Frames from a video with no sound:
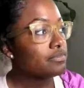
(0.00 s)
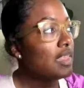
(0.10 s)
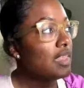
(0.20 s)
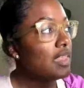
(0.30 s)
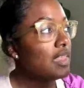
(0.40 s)

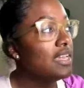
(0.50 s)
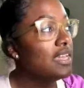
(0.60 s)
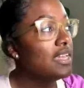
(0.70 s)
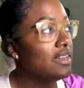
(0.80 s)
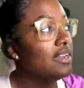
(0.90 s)
So yeah,
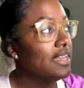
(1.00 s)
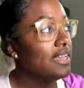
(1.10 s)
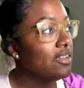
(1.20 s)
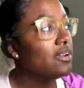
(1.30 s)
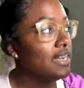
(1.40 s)
the
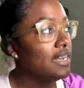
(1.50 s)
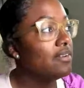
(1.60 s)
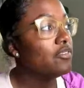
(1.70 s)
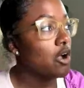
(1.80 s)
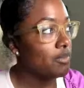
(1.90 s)
inner and
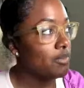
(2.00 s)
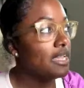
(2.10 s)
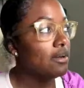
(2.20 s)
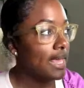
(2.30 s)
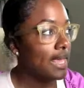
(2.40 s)
left gonna be
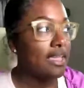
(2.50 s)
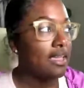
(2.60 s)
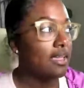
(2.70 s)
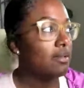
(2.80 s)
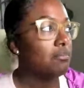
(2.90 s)
your like
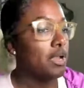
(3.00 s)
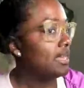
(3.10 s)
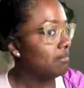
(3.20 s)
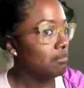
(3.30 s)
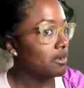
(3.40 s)

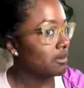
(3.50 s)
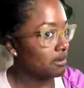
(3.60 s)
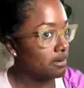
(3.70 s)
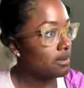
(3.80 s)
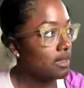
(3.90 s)
bread and
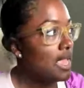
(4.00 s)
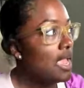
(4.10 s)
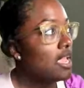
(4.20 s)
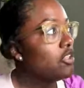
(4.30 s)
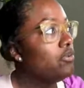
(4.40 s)
butter.
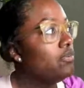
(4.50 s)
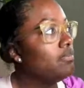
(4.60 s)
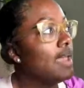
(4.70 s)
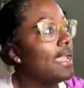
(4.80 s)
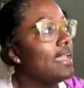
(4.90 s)

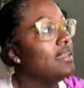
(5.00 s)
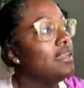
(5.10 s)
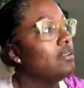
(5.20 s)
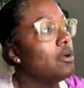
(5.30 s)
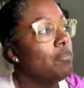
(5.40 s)
I
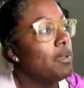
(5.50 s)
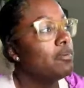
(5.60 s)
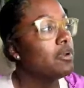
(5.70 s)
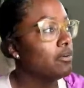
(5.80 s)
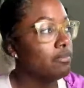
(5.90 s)
ain't no
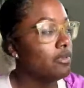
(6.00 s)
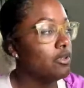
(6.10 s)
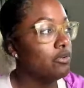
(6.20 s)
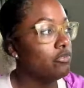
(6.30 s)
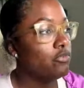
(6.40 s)
people
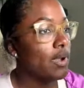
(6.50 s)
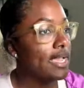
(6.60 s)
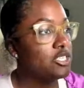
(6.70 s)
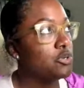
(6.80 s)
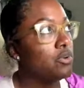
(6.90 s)
don't
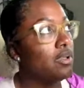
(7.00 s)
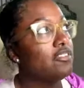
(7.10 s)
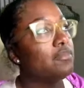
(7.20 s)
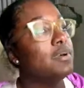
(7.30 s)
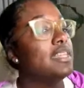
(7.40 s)
use right
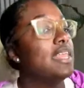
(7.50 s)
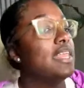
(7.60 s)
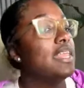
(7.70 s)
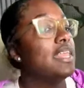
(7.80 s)
joins, but